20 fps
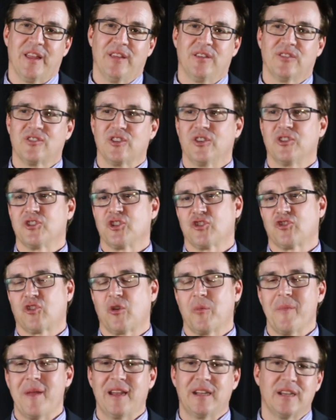And so there's a
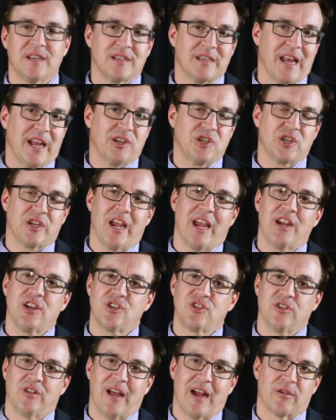tremendous
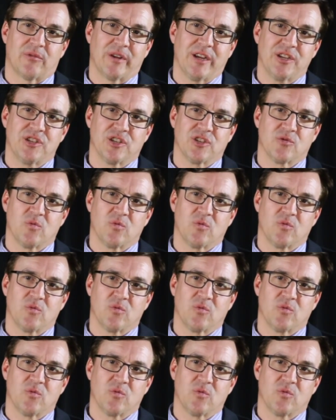educational outreach